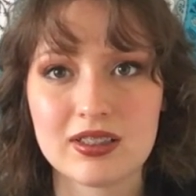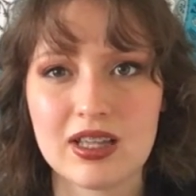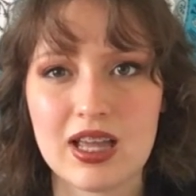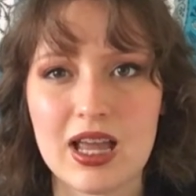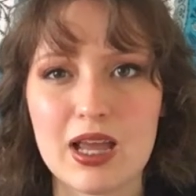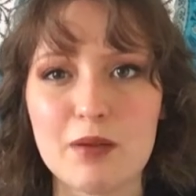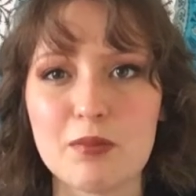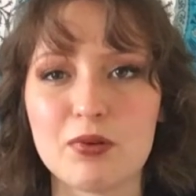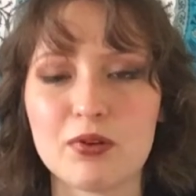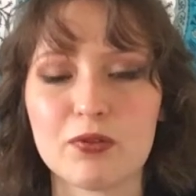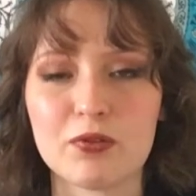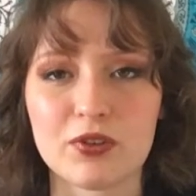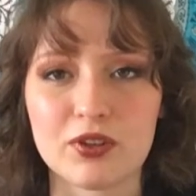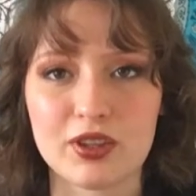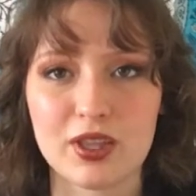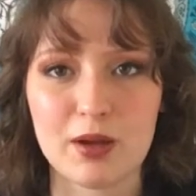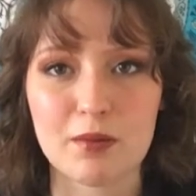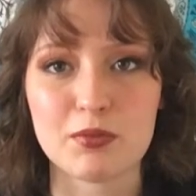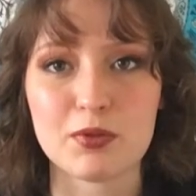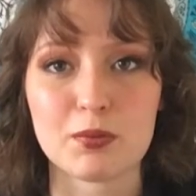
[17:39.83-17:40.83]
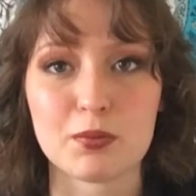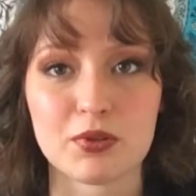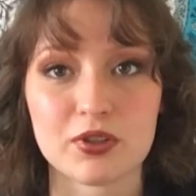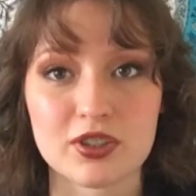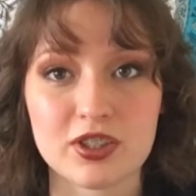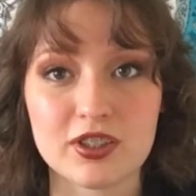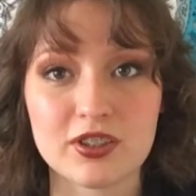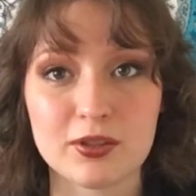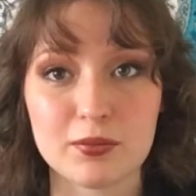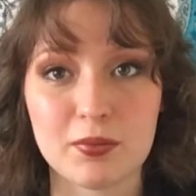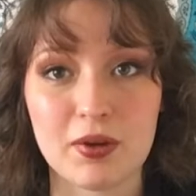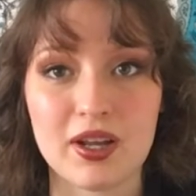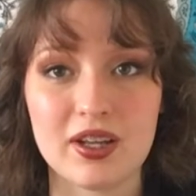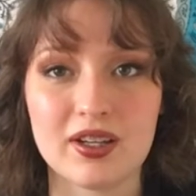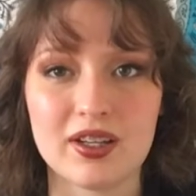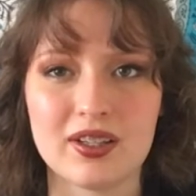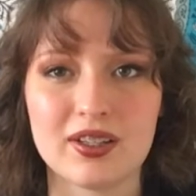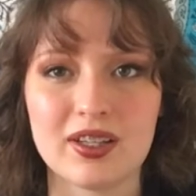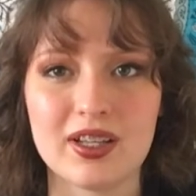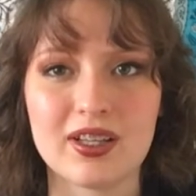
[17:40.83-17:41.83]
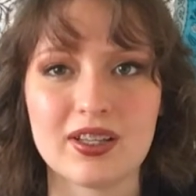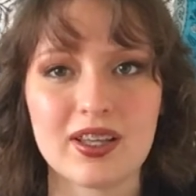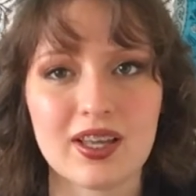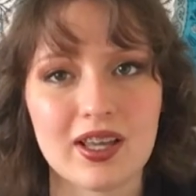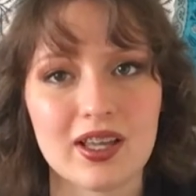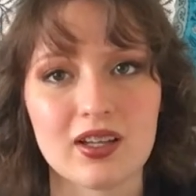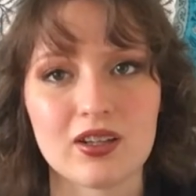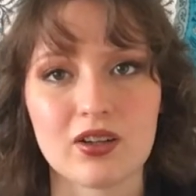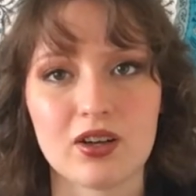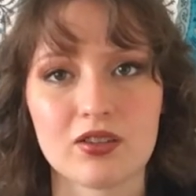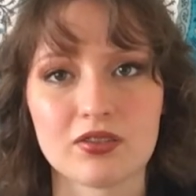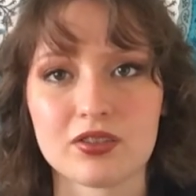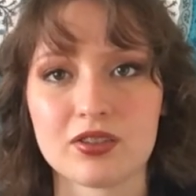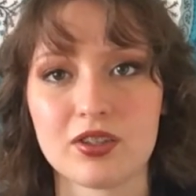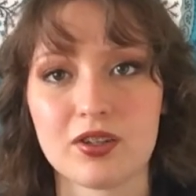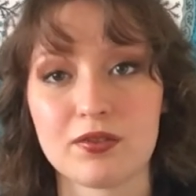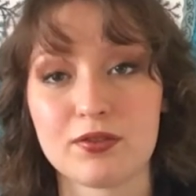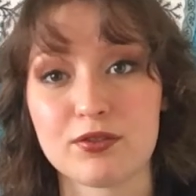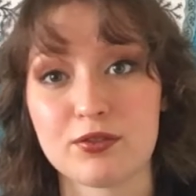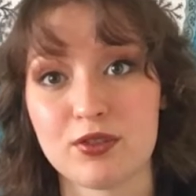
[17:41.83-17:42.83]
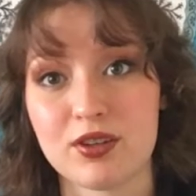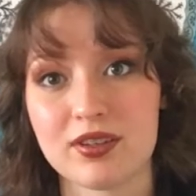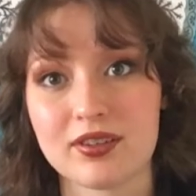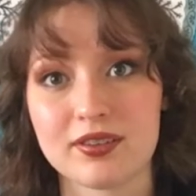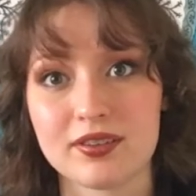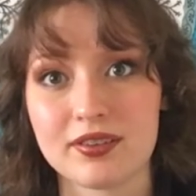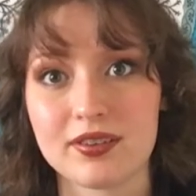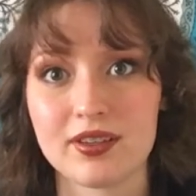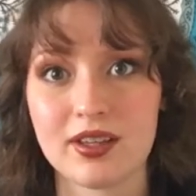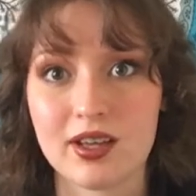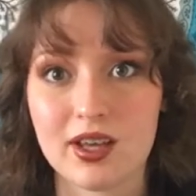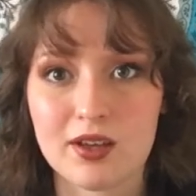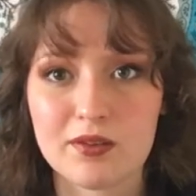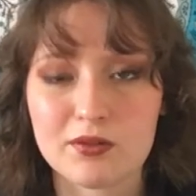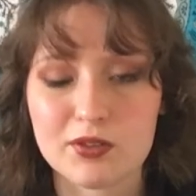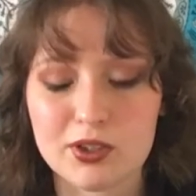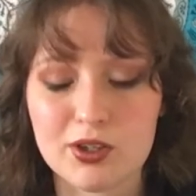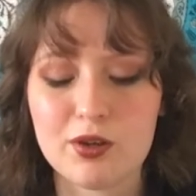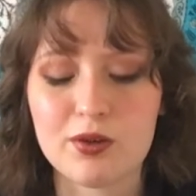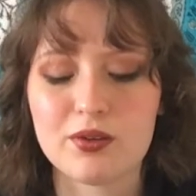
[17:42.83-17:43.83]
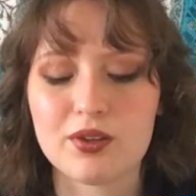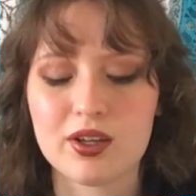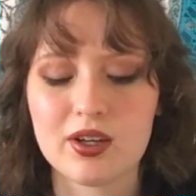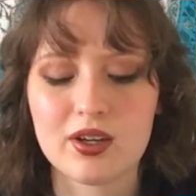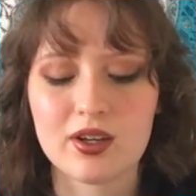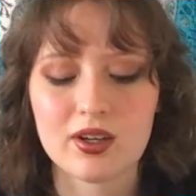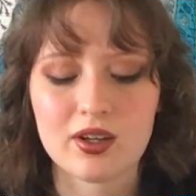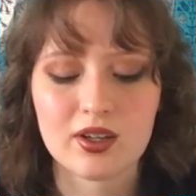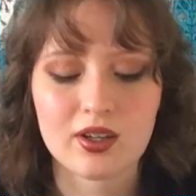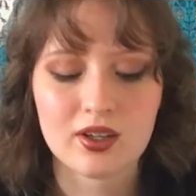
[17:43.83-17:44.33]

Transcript: able for them to participate in, it can cause enough stress that they have to go there.